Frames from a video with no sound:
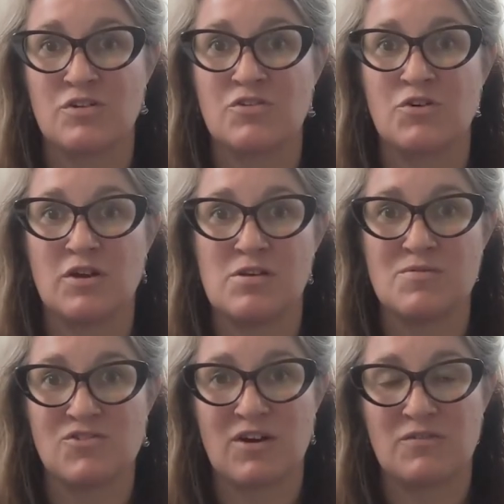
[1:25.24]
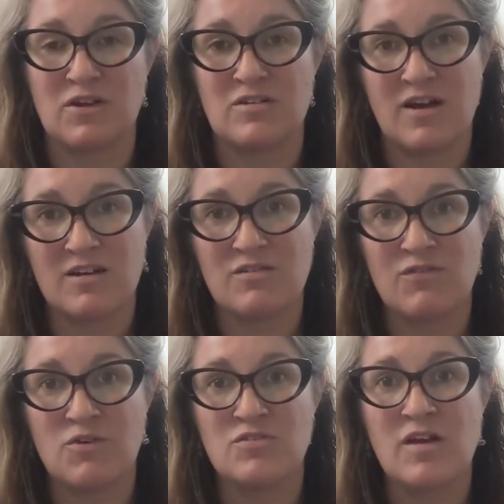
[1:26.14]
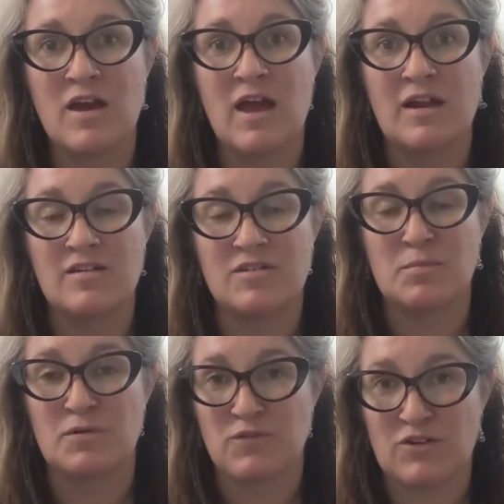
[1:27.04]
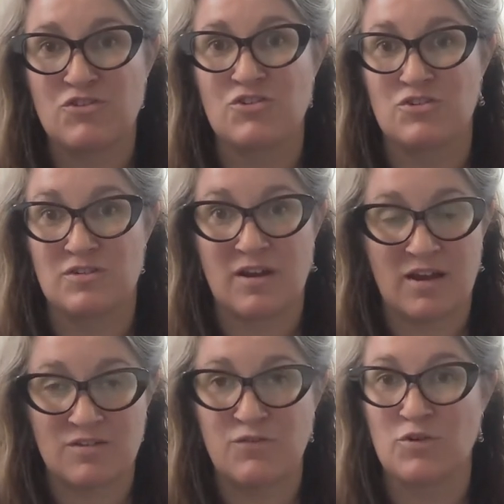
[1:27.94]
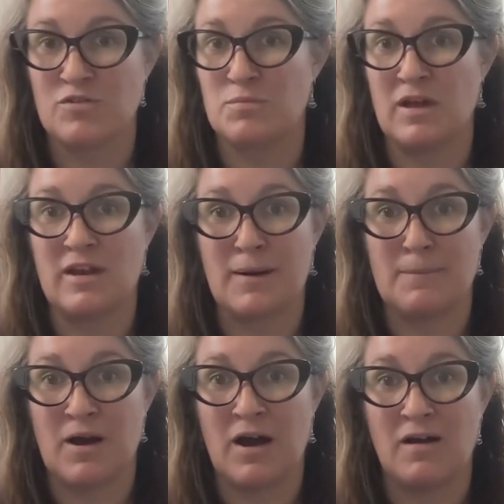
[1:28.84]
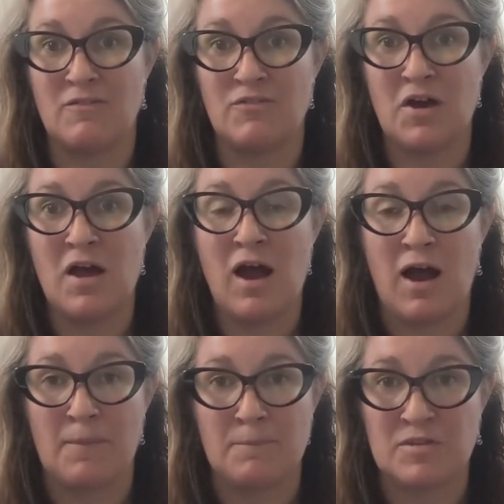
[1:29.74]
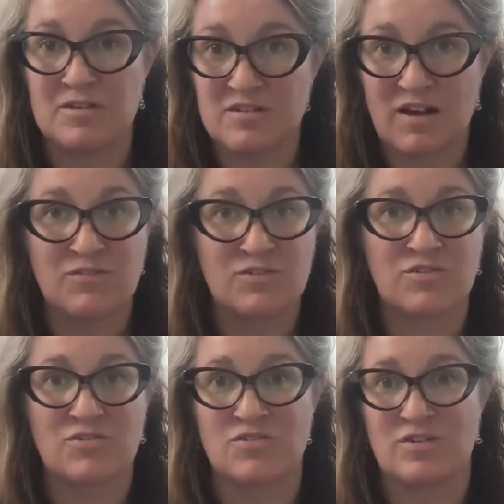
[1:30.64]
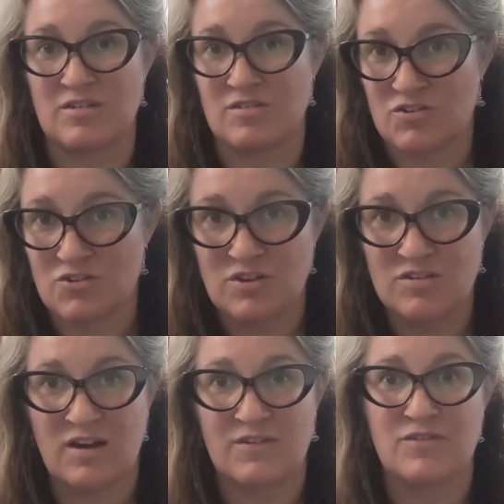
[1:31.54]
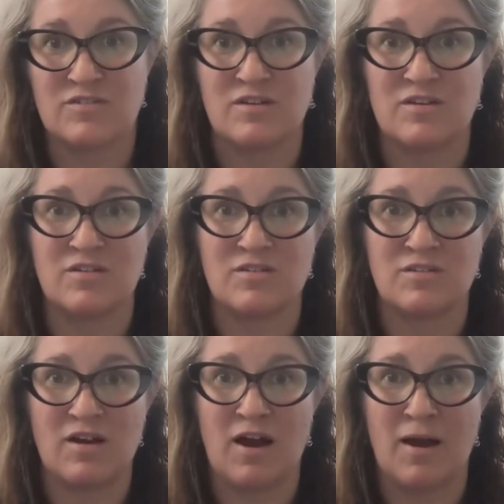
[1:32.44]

Illinois Human Trafficking Task Force, and it's a professional task force made up of police officers, state's attorney's offices,